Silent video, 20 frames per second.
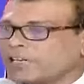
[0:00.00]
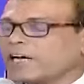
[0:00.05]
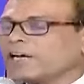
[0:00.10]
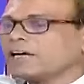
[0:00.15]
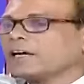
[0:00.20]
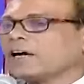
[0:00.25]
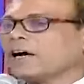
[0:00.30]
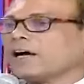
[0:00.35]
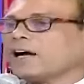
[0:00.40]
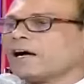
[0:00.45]

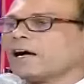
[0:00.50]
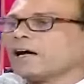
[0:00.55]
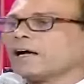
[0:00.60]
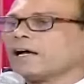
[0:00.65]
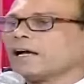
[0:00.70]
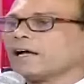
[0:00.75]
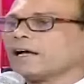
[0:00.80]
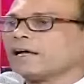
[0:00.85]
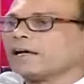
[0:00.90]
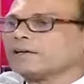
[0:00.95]

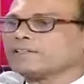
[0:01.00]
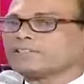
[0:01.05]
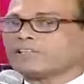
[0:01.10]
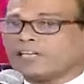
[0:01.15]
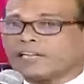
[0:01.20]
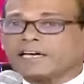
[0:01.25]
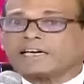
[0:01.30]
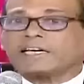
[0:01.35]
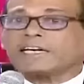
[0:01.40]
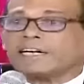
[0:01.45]

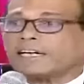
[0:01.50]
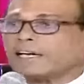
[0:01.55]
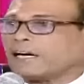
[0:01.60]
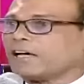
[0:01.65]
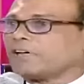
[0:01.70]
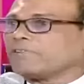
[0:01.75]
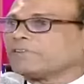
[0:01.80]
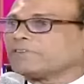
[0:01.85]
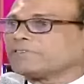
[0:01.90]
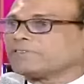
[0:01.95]
Lankan
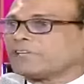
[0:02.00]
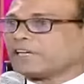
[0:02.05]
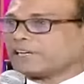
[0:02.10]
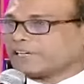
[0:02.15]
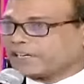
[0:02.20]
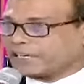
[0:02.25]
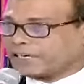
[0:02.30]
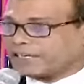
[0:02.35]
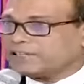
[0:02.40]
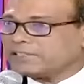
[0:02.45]
arrivals
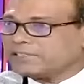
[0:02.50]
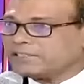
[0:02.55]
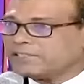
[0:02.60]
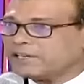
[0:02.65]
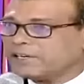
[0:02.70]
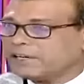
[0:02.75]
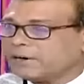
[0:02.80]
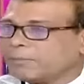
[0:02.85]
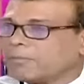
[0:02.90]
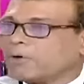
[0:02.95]
increase,